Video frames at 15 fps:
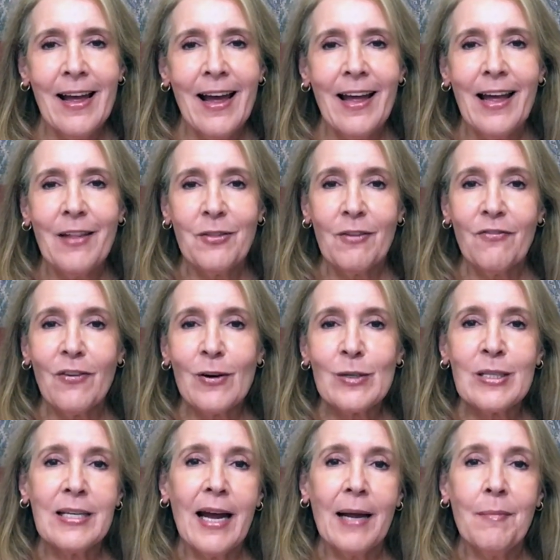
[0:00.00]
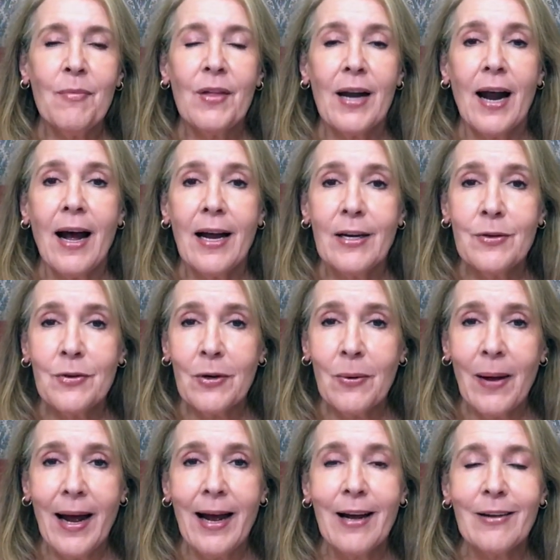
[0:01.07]
And the first name that I drew
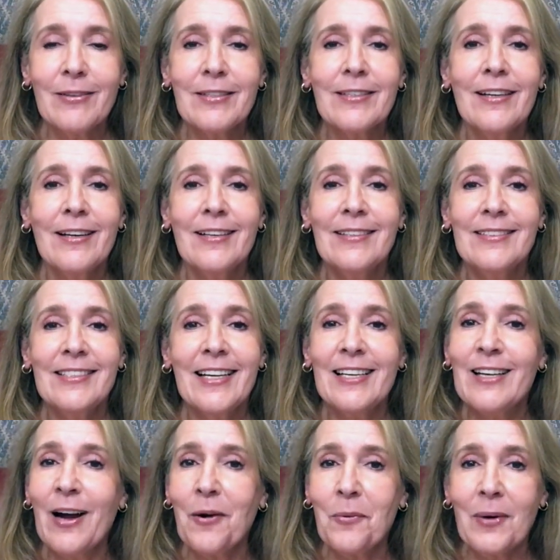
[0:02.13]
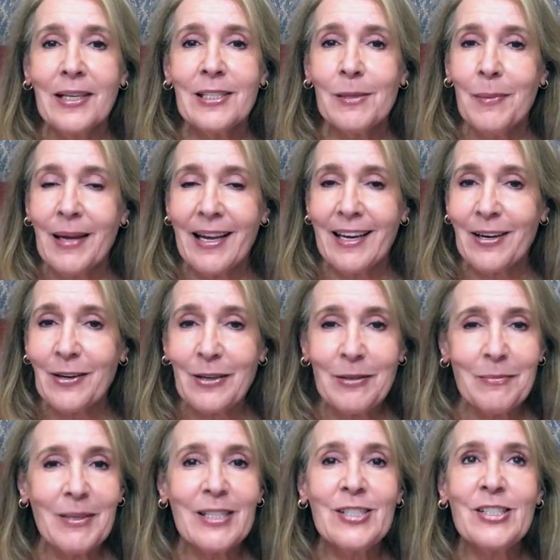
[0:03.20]
out did not want to be entered,
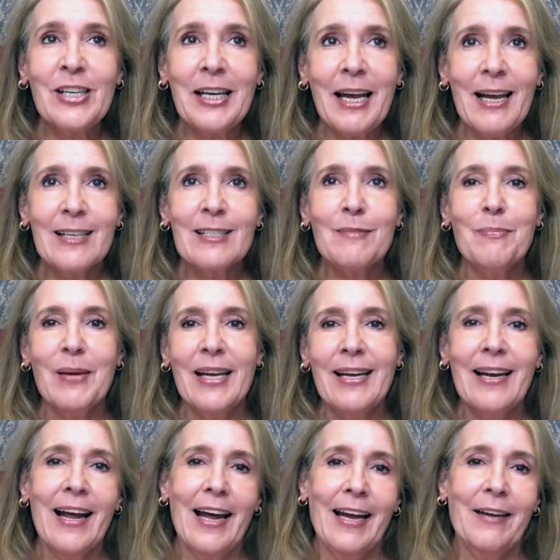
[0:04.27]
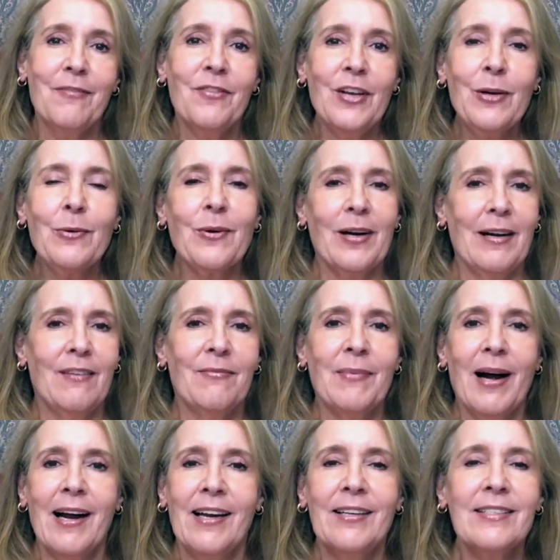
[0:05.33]
but she has been a viewer of
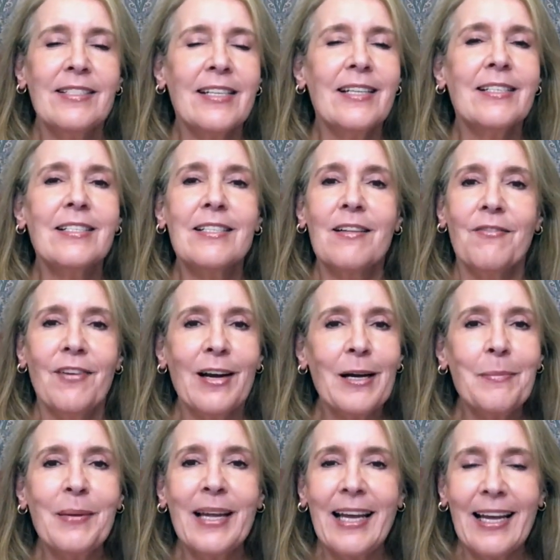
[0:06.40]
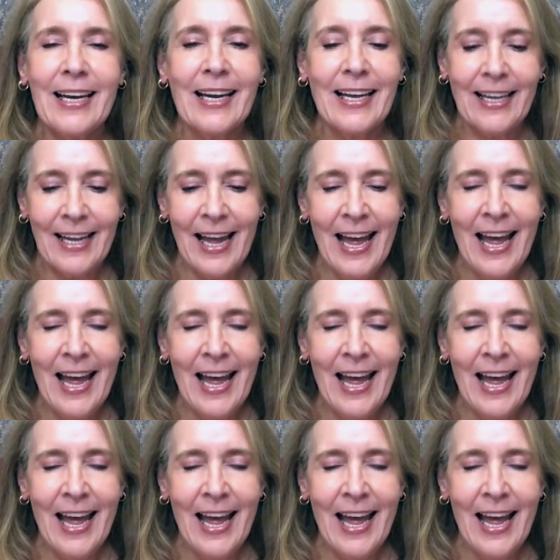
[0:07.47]
mine since the very beginning,